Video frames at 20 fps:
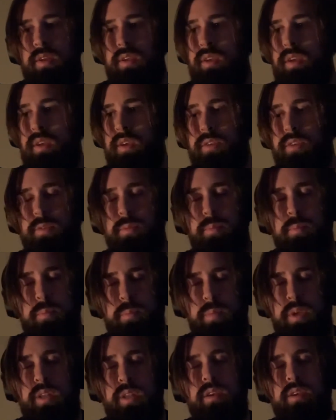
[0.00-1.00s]
He has
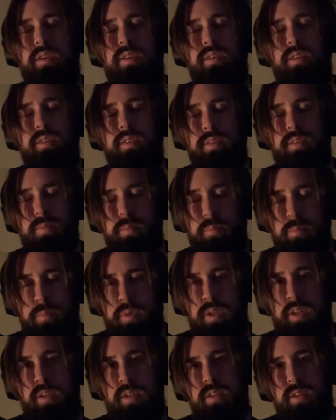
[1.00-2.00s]
many,
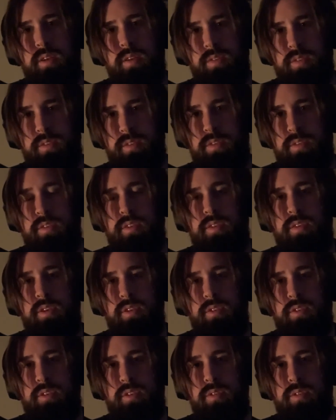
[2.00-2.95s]
many lessons to teach you.